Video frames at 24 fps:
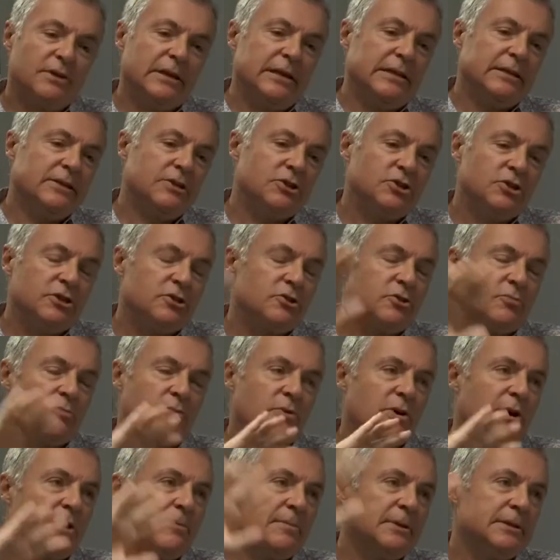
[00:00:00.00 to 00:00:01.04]
energy. It's a
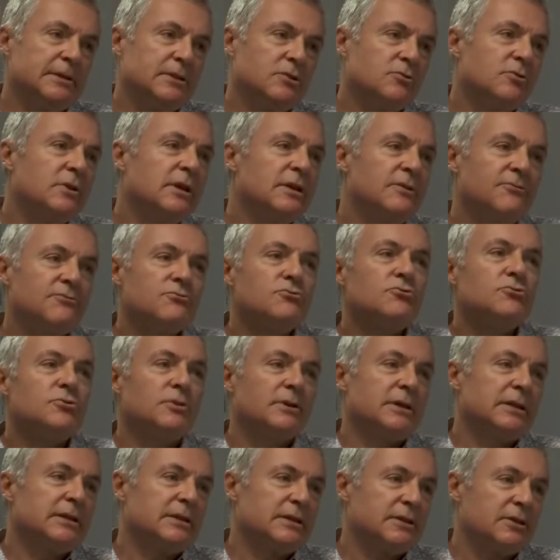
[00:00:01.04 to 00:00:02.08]
promise to get
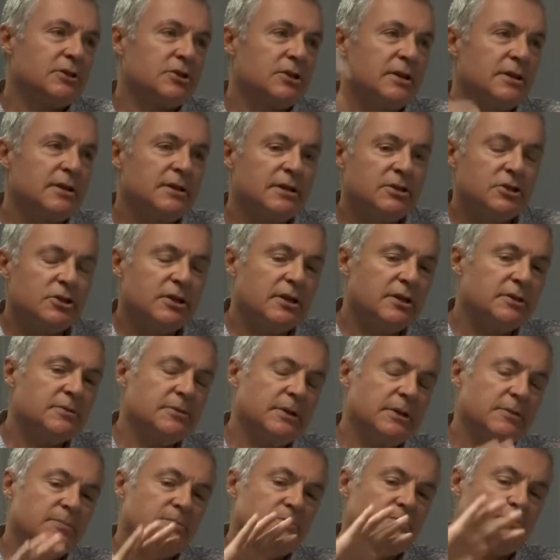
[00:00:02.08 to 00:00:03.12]
future energy that's
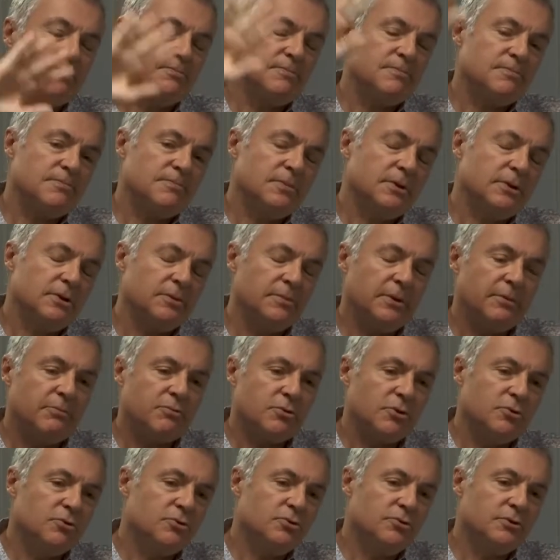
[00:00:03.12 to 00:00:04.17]
been going to be
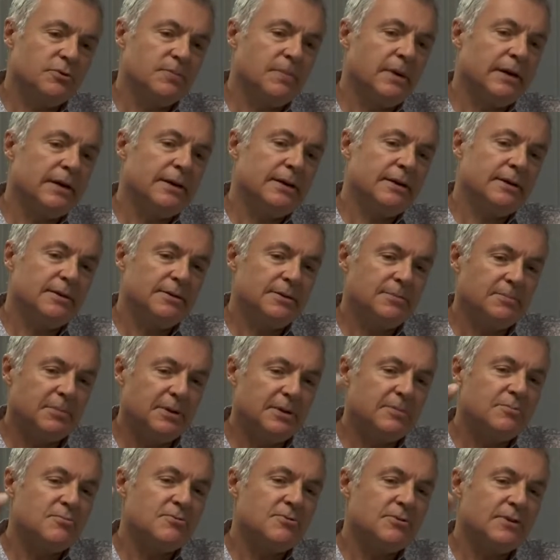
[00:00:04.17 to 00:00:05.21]
produced by
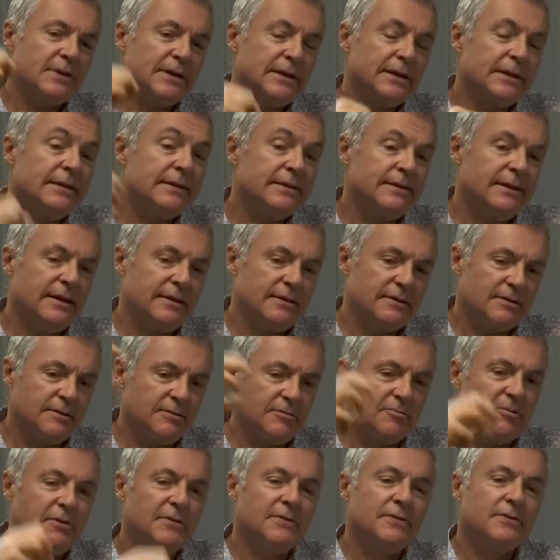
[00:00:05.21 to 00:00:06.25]
people that are in debt
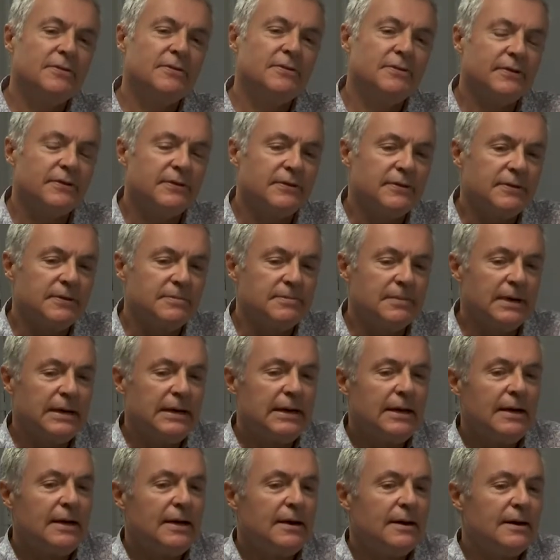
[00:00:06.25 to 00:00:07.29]
with the system.
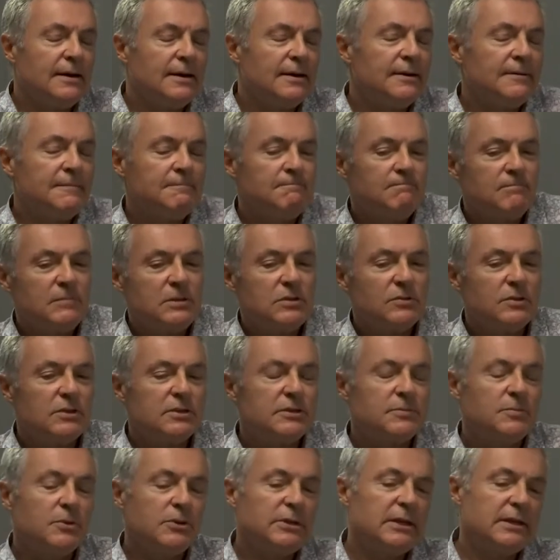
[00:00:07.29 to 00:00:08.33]
So
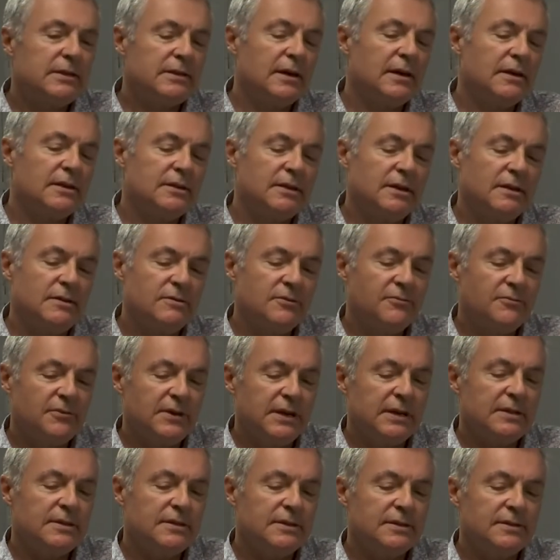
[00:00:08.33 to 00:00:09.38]
it's monetizing, the
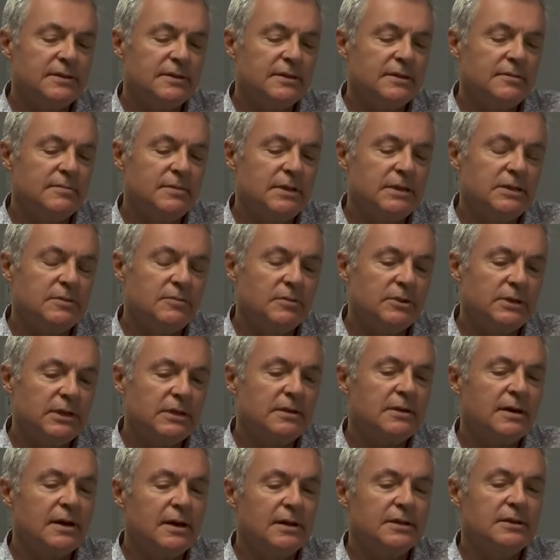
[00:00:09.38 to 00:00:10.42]
fiat system is
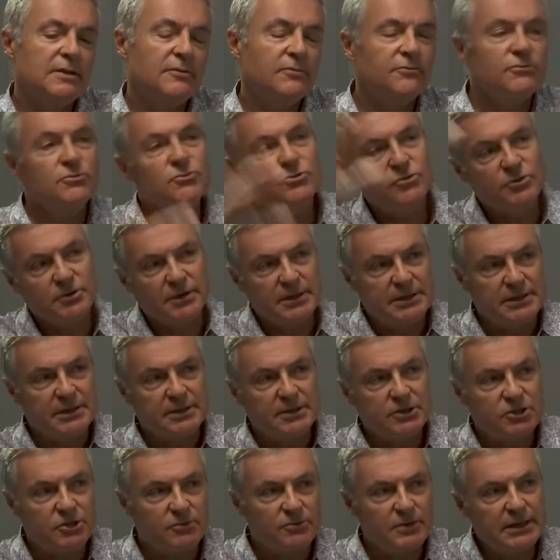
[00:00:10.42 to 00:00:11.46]
monetizing future
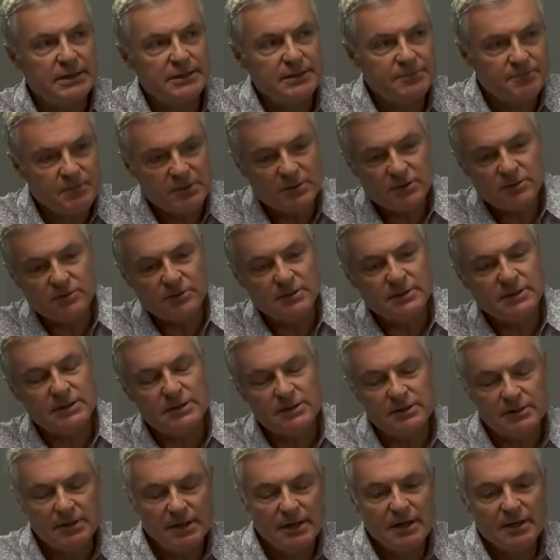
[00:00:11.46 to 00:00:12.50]
energy, whereas Bitcoin
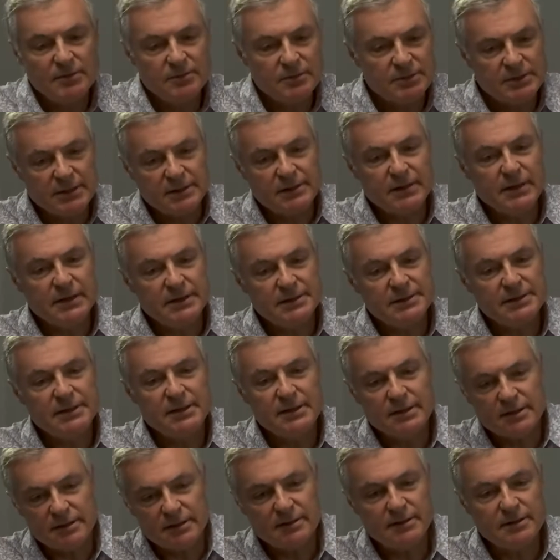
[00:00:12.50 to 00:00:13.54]
is
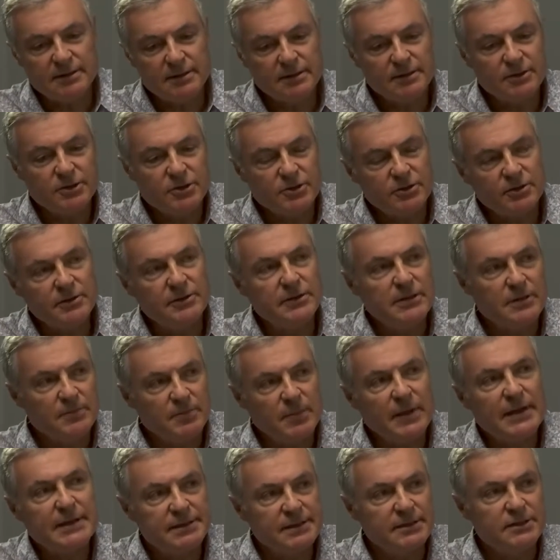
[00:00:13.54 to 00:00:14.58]
monetizing current and
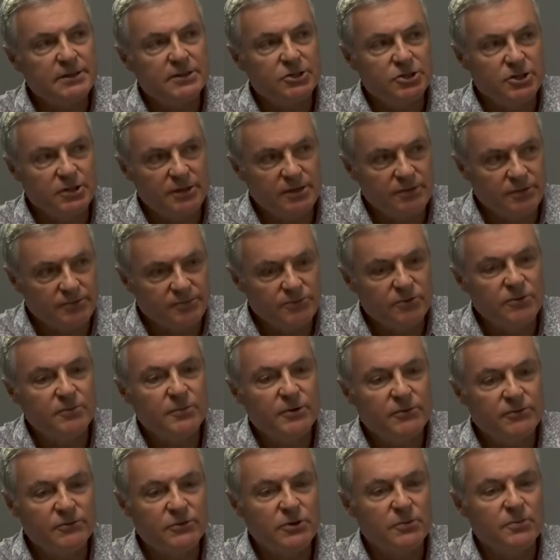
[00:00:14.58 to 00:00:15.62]
past energy in the form
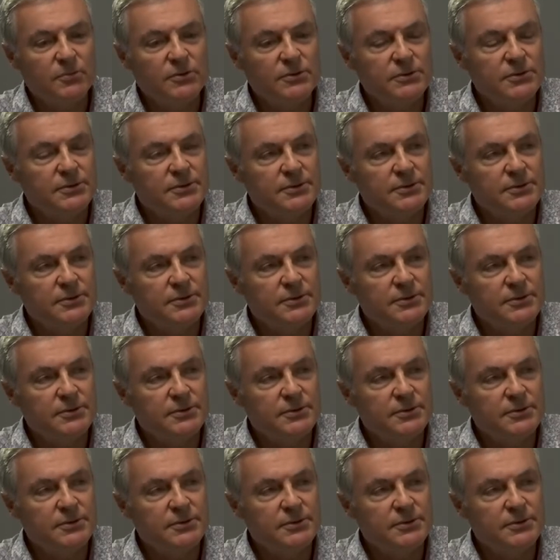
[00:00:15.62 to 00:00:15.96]
of surpluses.